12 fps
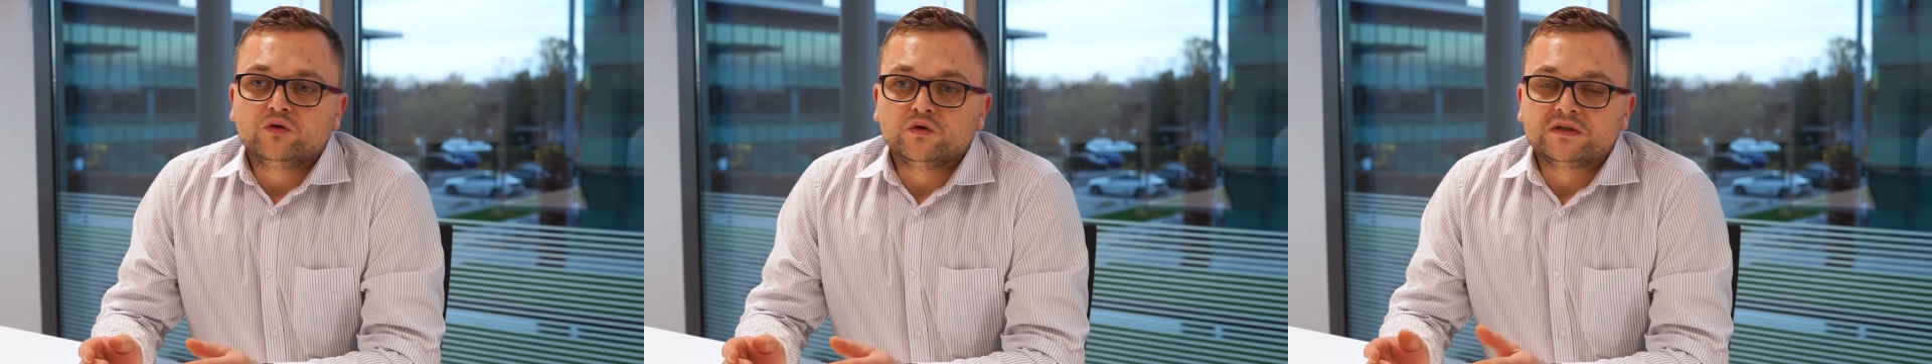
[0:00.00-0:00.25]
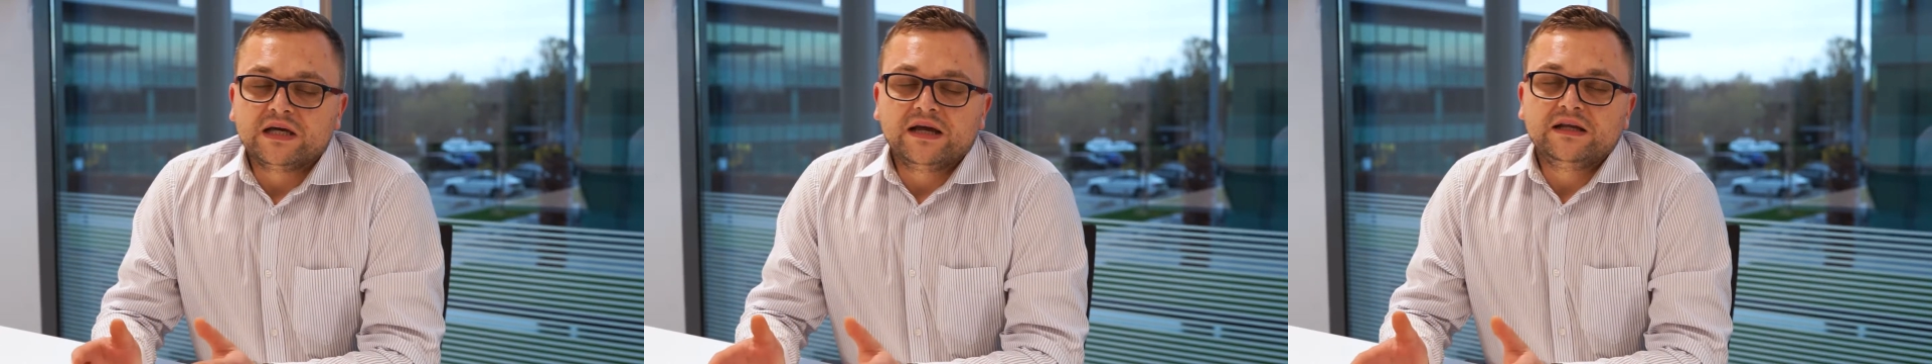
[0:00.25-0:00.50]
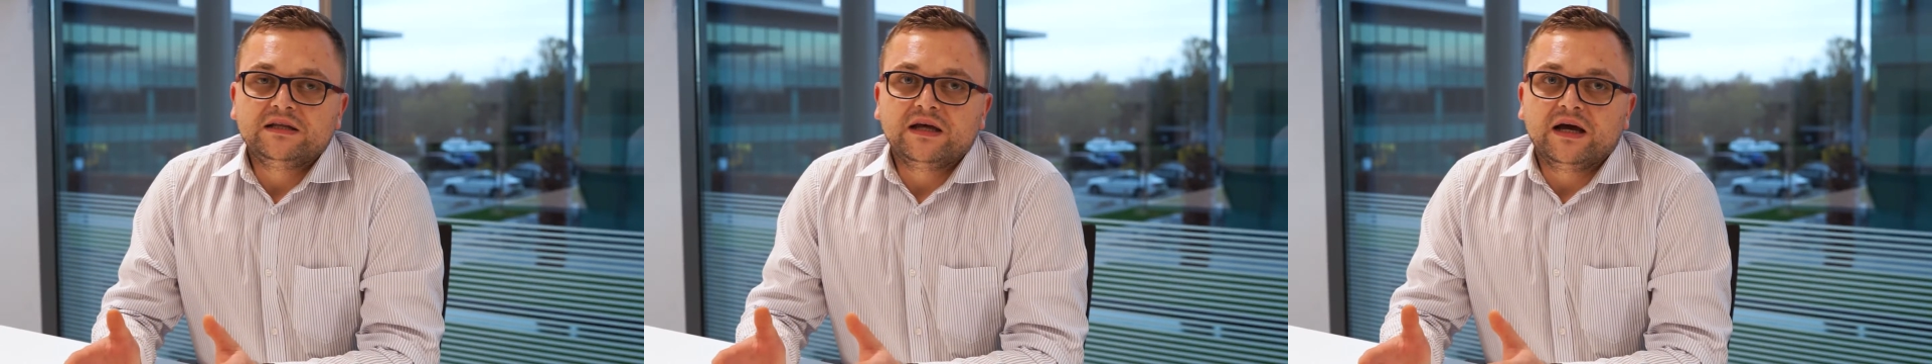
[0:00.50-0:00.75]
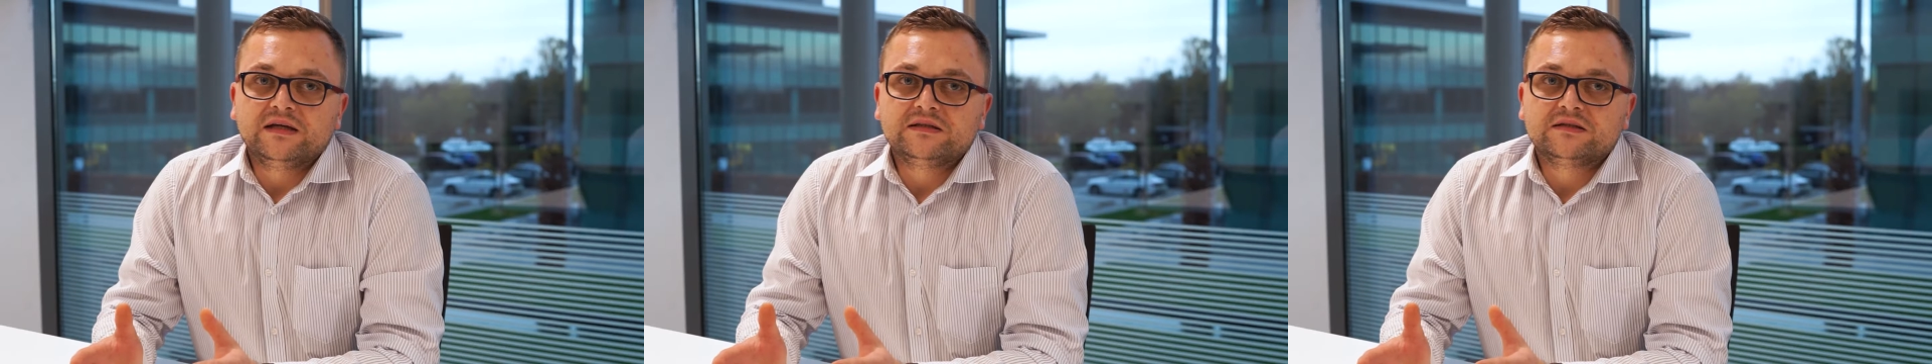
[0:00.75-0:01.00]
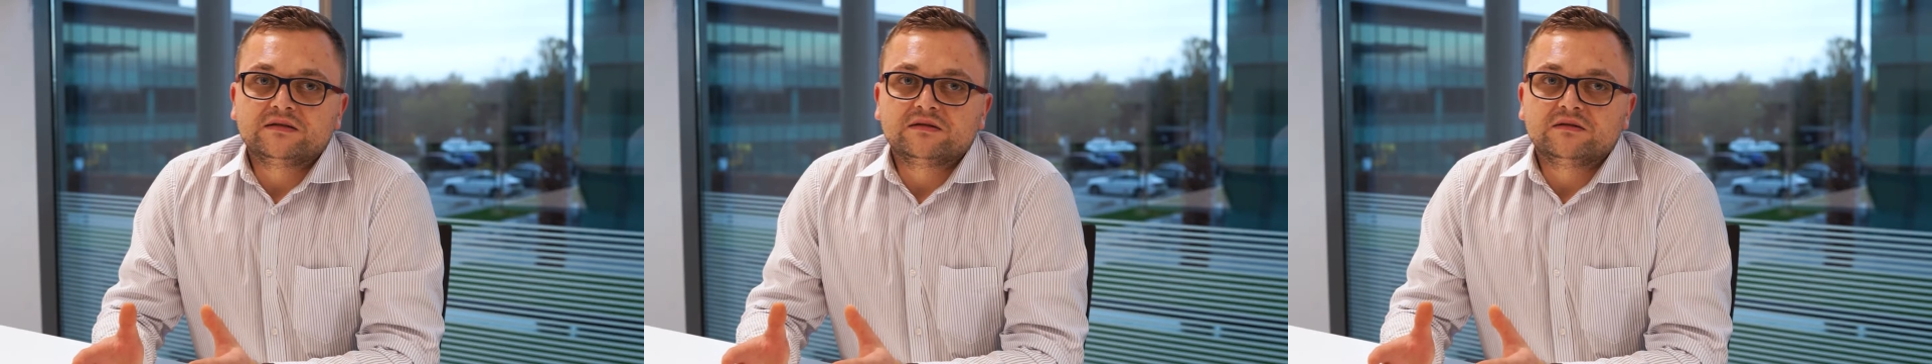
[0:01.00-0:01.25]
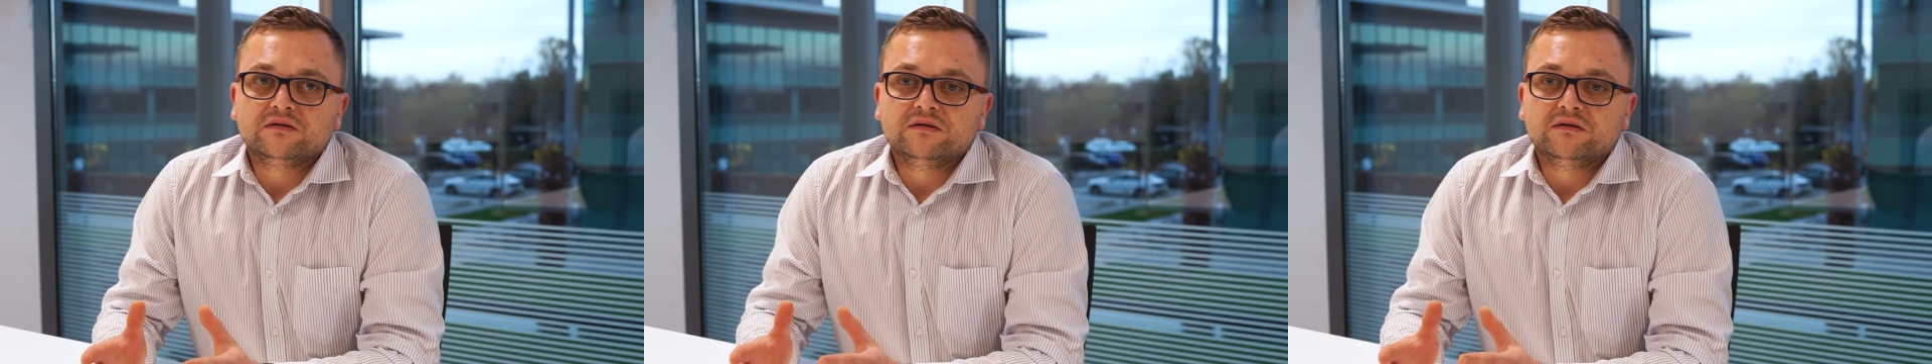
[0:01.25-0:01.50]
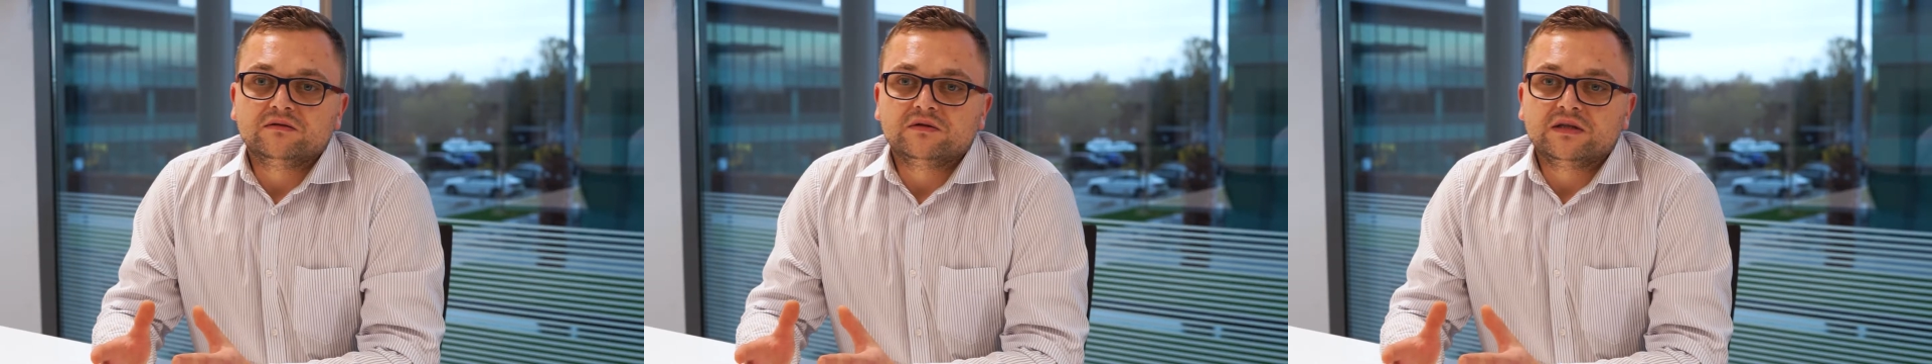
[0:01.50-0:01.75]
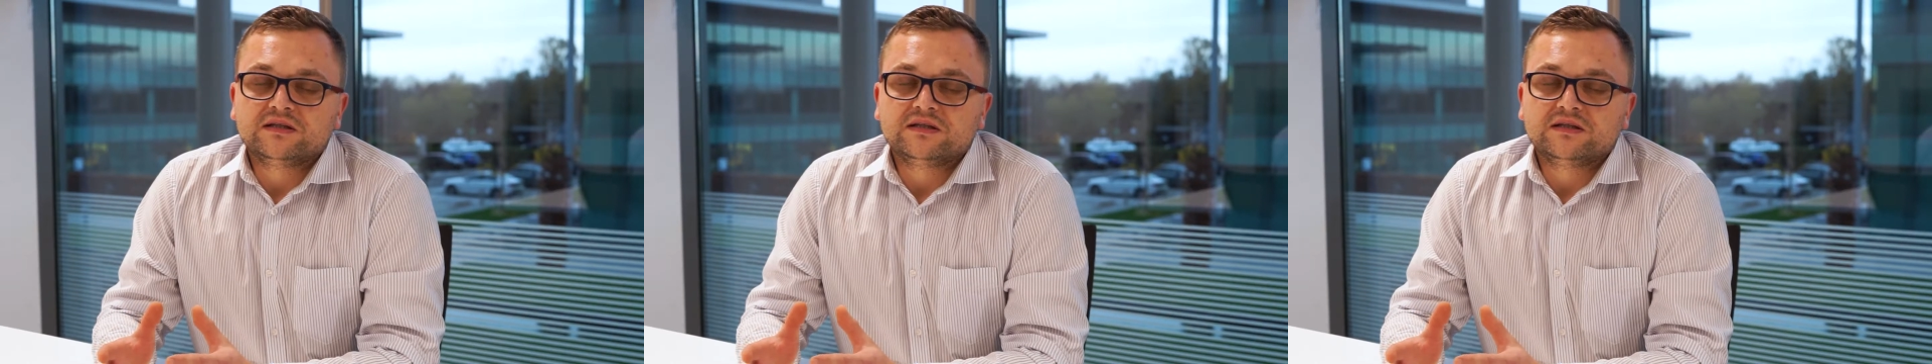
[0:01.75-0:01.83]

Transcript: to sanitize uh,